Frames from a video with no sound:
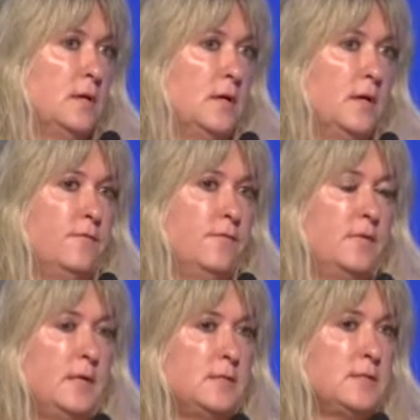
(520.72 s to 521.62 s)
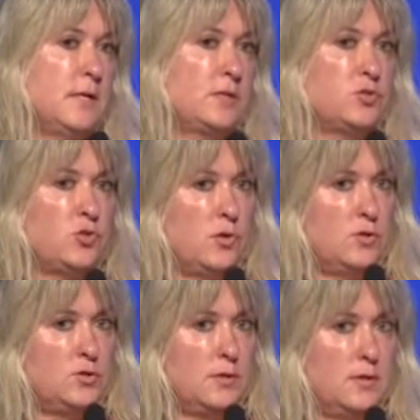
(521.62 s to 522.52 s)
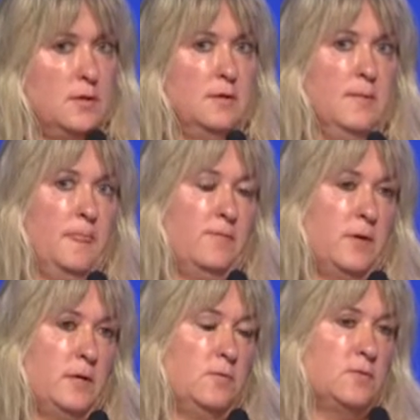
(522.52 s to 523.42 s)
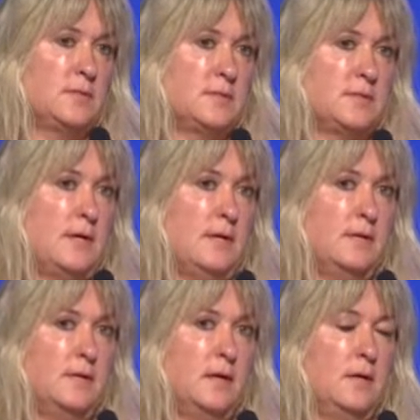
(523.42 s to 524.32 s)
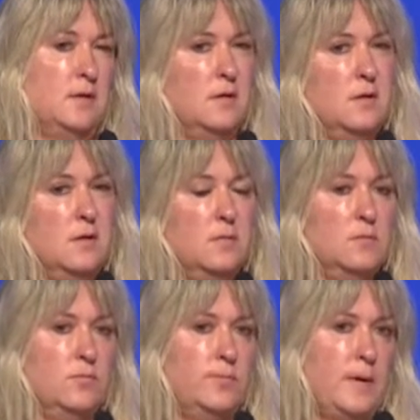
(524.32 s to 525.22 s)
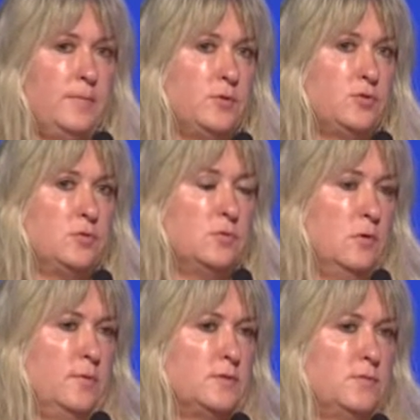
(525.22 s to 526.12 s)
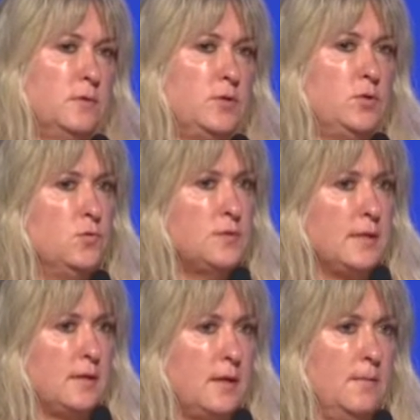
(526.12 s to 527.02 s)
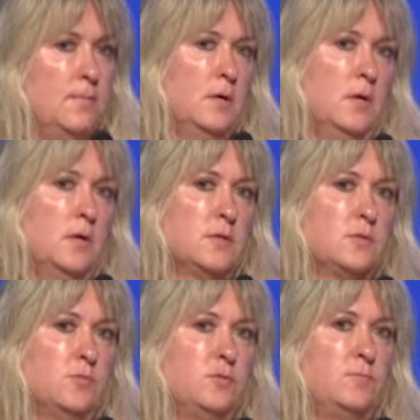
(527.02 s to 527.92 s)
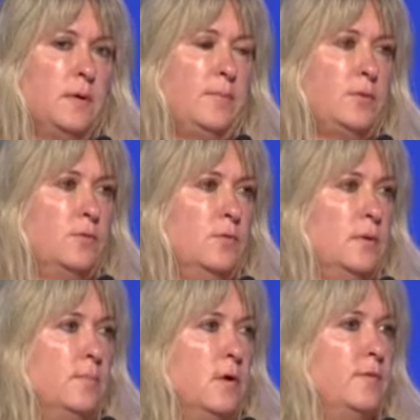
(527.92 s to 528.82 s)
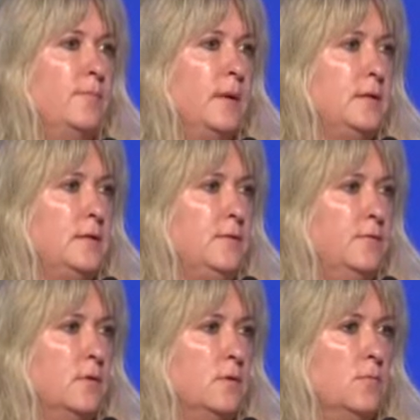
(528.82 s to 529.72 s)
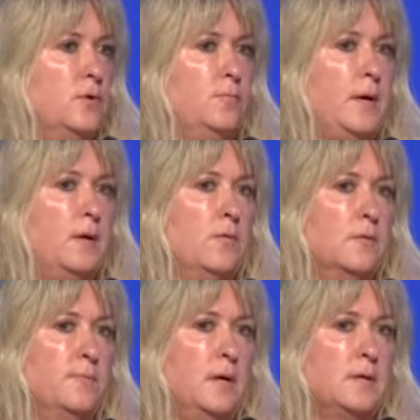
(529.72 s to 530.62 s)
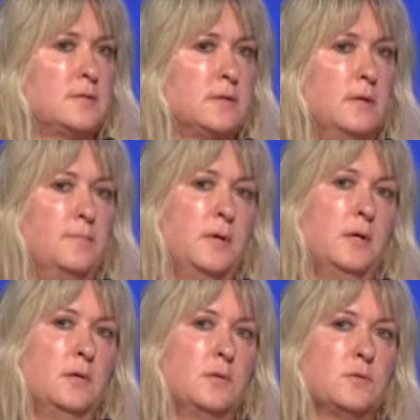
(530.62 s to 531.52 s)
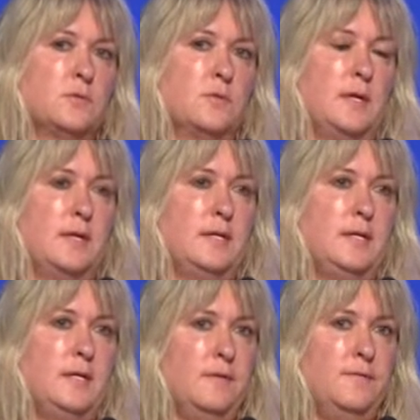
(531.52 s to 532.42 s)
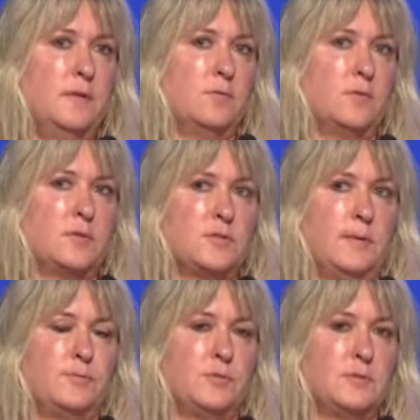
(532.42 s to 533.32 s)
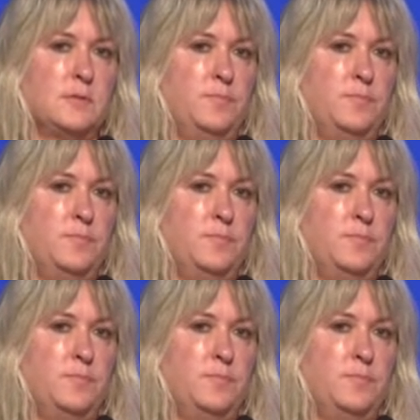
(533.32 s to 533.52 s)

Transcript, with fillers: And for things like CHARGEN, right, it was decided that, you know, we probably should, nobody's really using them, so we should probably turn them off by default when you power a box up so that if there were exceptions and